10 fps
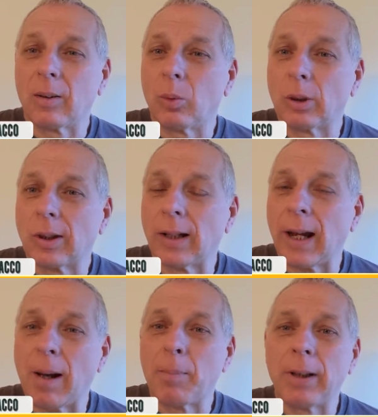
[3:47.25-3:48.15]
what's going to
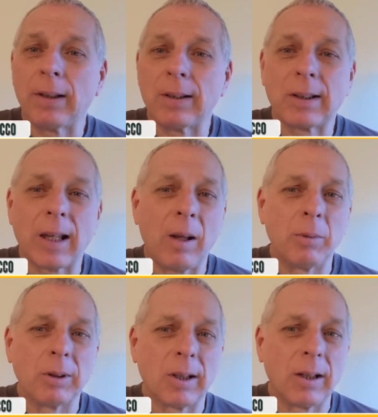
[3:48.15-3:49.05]
happen in this
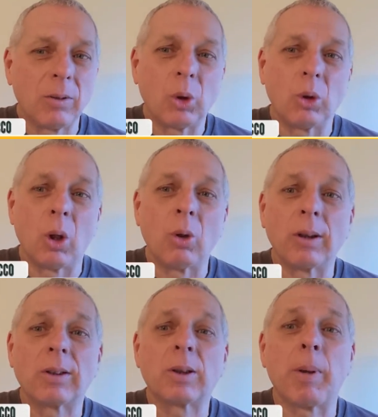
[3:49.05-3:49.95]
game is things you don't
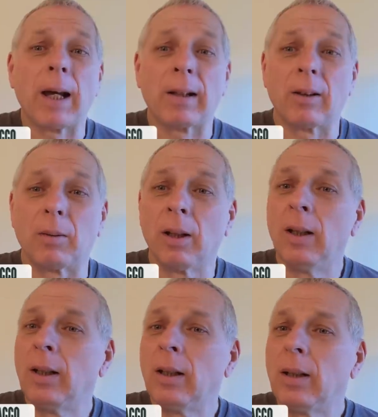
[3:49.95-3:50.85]
expect.
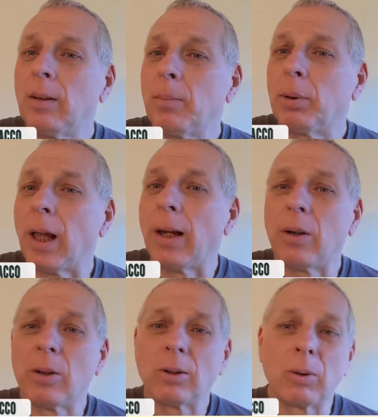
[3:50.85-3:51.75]

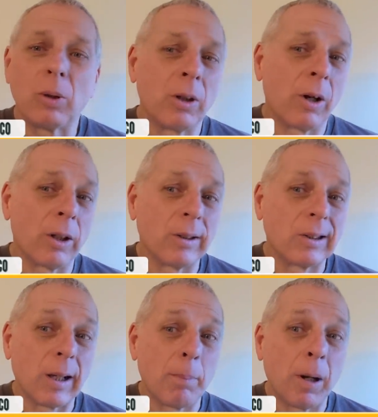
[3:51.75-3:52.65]
Players will, are going to
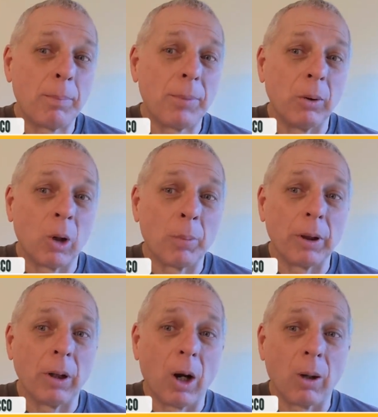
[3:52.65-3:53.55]
step up that
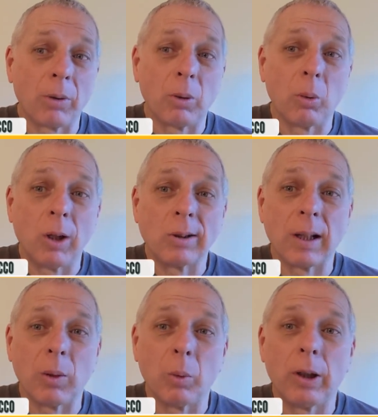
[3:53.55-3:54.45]
normally aren't the ones
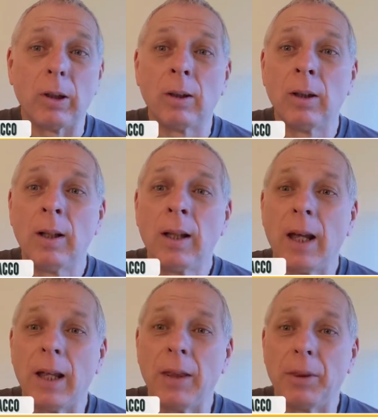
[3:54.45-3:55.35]
that will,
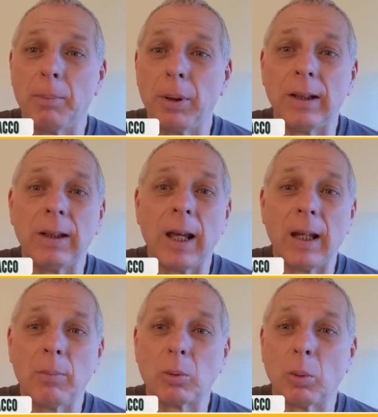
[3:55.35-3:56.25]
and the big
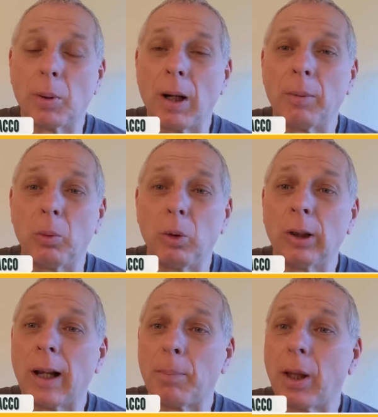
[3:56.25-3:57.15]
names will probably will
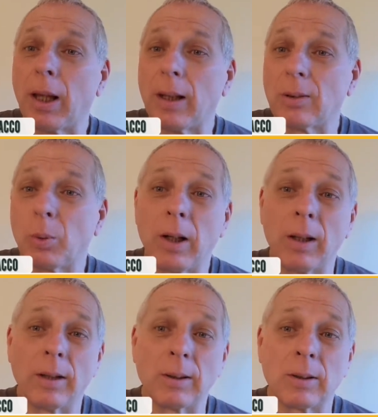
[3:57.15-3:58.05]
not play as
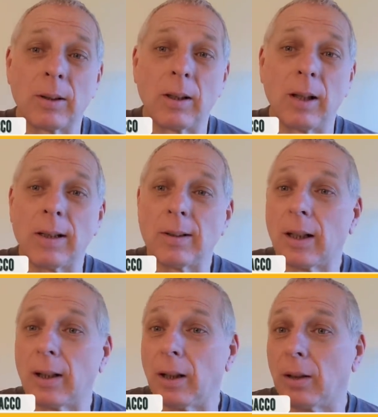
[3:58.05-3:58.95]
well as, as
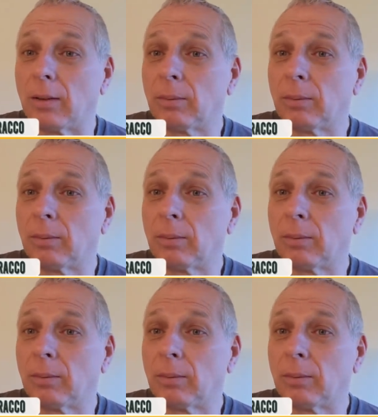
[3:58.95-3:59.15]
they